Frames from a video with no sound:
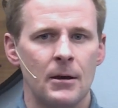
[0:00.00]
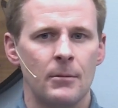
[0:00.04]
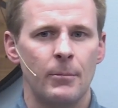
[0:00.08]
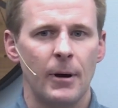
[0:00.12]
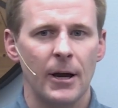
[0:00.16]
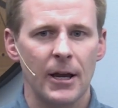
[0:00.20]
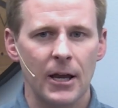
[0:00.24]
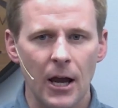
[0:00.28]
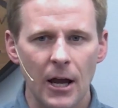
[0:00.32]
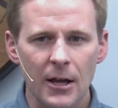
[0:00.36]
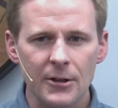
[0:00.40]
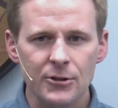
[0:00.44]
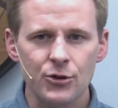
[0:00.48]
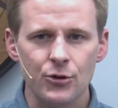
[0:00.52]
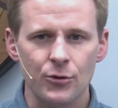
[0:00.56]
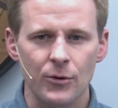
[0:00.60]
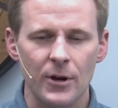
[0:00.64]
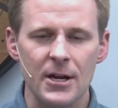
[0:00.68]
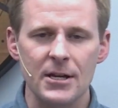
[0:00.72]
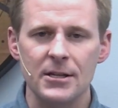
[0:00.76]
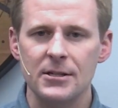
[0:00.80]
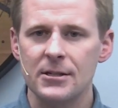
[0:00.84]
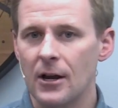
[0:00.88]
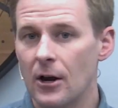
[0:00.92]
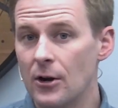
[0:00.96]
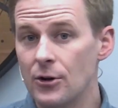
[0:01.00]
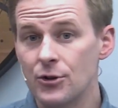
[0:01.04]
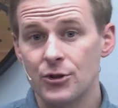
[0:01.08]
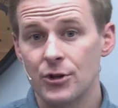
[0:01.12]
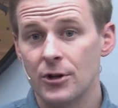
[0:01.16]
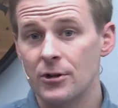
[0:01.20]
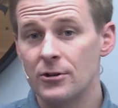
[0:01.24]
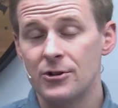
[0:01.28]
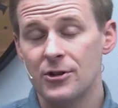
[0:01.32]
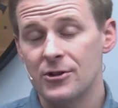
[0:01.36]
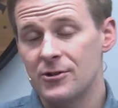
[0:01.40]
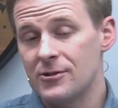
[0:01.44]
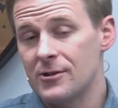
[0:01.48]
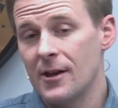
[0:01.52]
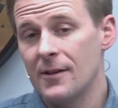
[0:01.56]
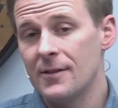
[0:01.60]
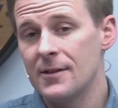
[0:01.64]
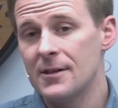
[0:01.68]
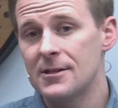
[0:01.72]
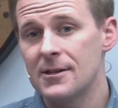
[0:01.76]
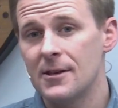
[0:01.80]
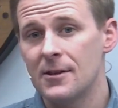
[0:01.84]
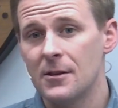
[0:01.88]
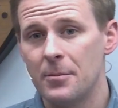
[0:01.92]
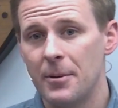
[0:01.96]
By God's grace, our church has done
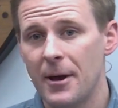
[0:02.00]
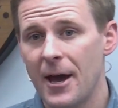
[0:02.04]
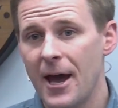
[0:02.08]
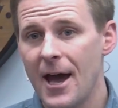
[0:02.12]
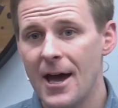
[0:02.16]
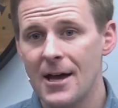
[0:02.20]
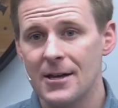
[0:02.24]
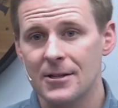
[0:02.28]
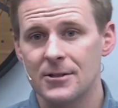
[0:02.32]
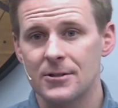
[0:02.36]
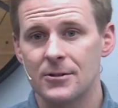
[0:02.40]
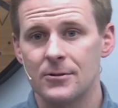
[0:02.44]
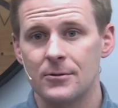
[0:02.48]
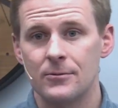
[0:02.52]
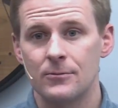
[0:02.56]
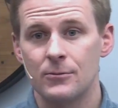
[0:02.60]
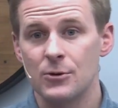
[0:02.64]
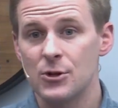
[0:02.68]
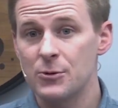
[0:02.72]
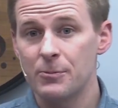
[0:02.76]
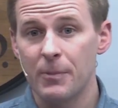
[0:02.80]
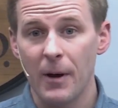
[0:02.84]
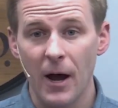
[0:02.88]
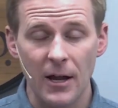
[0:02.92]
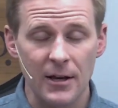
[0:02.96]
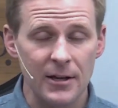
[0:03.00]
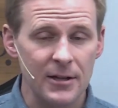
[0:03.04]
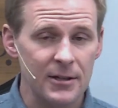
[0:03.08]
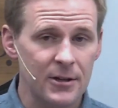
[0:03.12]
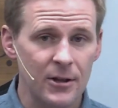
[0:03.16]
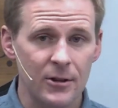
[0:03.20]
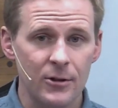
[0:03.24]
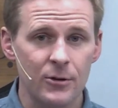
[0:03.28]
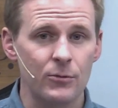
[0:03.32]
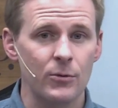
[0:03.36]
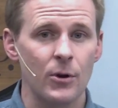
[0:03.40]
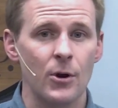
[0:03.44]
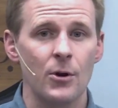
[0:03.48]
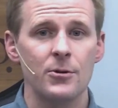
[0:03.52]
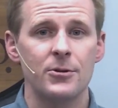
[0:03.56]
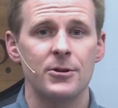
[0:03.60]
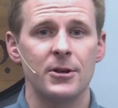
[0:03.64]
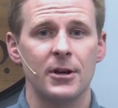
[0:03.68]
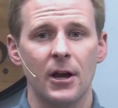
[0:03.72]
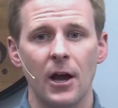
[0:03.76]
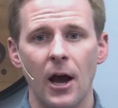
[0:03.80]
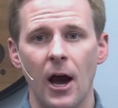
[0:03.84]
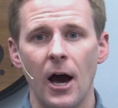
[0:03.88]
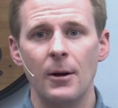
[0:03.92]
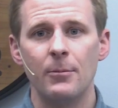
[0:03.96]
this in the past, responding to the growth
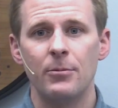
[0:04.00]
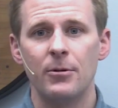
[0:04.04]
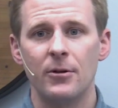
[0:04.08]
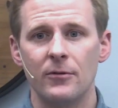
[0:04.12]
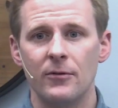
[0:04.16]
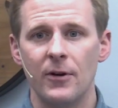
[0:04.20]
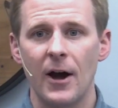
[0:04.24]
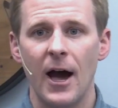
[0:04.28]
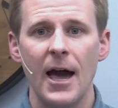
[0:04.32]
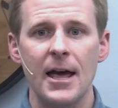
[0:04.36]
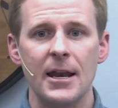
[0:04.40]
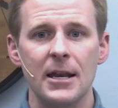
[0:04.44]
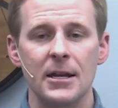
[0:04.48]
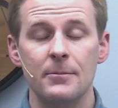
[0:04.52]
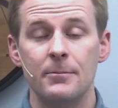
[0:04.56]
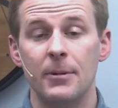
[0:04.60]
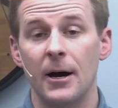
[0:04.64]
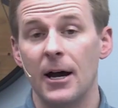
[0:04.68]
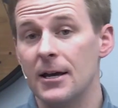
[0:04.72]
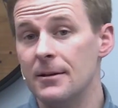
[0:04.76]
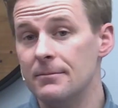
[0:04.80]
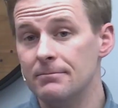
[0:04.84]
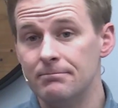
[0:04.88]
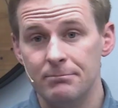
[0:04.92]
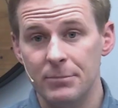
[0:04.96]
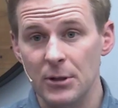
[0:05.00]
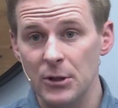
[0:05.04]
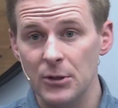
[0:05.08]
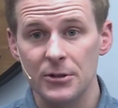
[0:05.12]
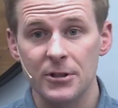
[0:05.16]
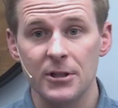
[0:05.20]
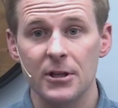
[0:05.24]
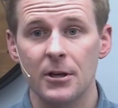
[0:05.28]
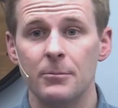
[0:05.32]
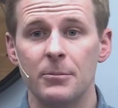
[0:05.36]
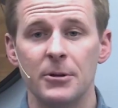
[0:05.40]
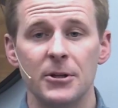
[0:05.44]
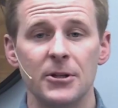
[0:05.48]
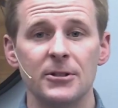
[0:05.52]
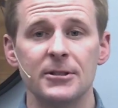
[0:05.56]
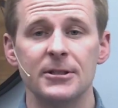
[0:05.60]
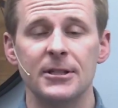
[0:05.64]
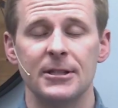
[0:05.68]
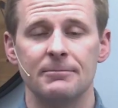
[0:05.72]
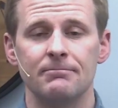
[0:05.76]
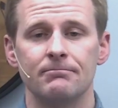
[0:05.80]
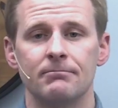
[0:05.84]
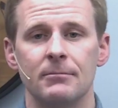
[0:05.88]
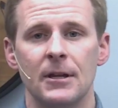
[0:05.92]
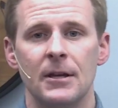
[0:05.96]
that God provided by building a
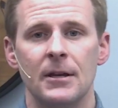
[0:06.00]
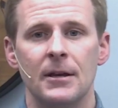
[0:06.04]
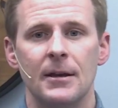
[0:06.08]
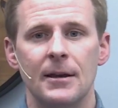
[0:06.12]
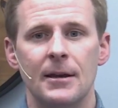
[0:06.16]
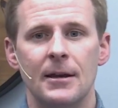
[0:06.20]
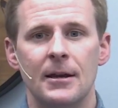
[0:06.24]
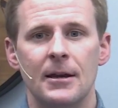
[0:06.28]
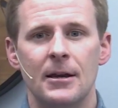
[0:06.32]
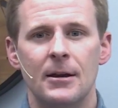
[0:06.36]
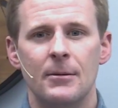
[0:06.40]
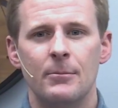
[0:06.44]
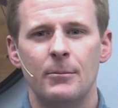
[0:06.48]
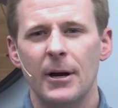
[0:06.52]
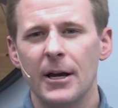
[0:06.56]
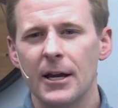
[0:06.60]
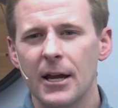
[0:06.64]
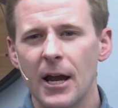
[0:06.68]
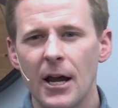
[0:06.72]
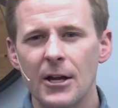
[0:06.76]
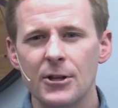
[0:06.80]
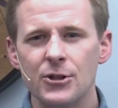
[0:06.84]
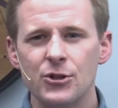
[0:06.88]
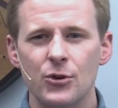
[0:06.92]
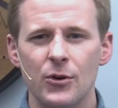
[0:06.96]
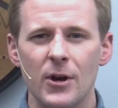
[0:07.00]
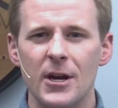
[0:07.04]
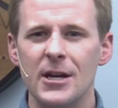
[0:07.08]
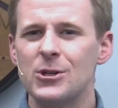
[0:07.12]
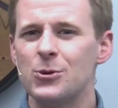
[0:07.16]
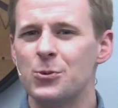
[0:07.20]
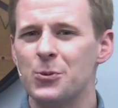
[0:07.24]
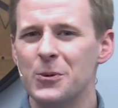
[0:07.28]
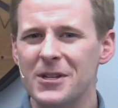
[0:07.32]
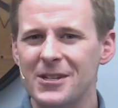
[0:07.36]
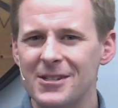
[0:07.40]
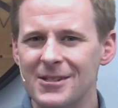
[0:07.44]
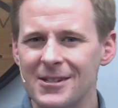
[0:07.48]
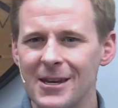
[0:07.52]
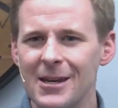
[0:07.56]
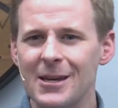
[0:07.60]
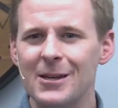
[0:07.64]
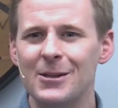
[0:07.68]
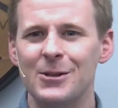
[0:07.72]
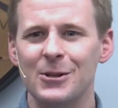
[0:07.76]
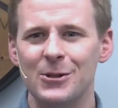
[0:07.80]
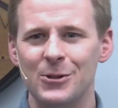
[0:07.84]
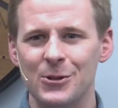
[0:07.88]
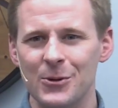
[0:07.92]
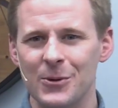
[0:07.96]
building. By God's grace, we seek
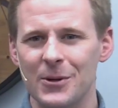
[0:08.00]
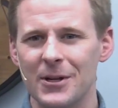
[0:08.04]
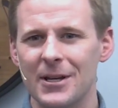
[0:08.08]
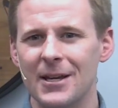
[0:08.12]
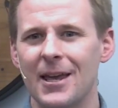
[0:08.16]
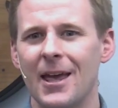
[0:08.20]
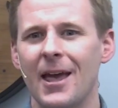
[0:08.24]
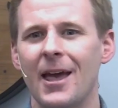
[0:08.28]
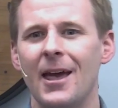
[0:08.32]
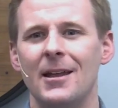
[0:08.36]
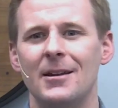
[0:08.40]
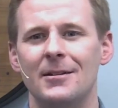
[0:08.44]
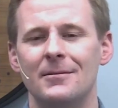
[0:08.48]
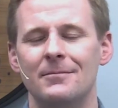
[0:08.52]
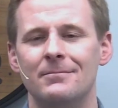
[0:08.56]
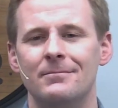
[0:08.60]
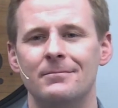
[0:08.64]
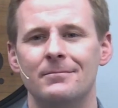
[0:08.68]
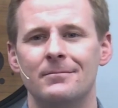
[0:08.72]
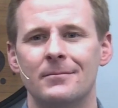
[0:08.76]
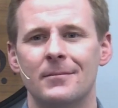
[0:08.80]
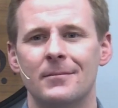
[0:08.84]
to do it again.